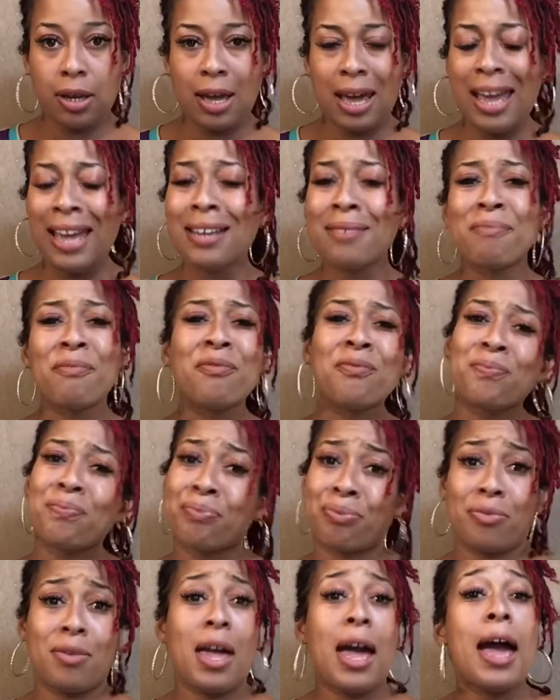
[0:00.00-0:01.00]
And
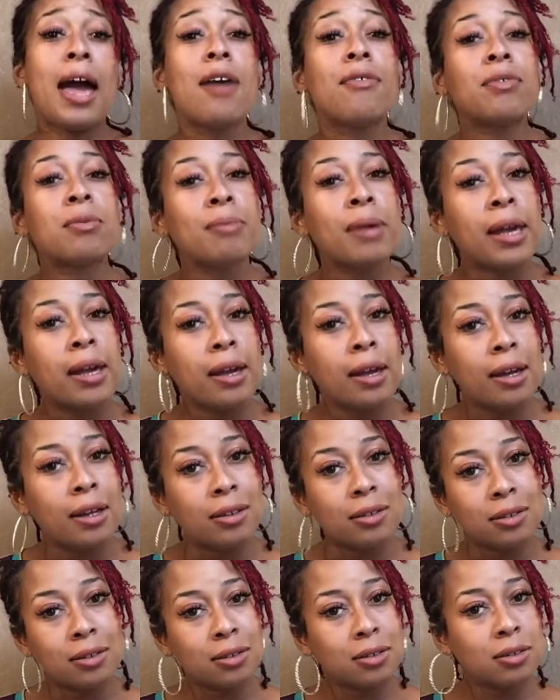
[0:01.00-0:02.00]
I have a man,
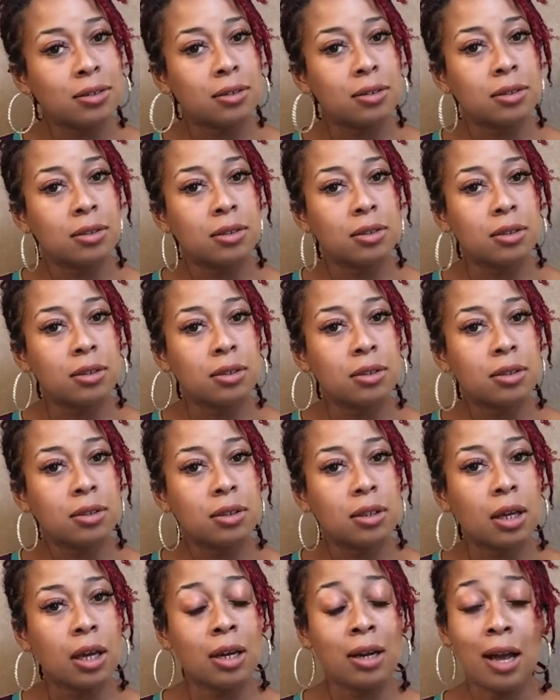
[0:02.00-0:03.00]

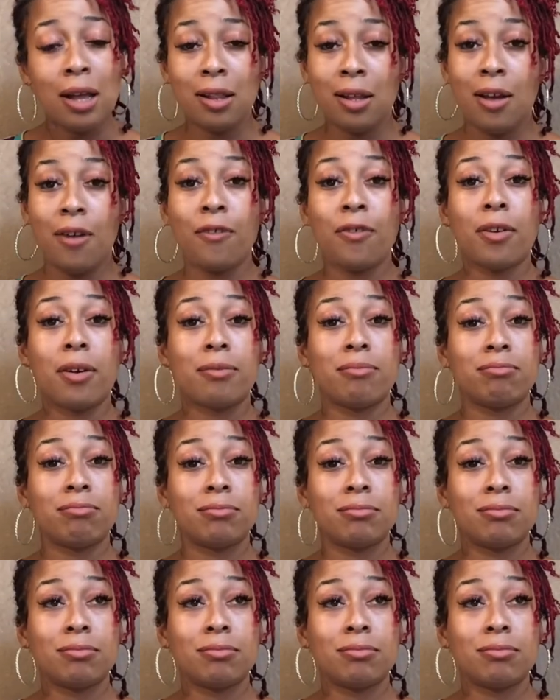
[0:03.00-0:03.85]
and I love him.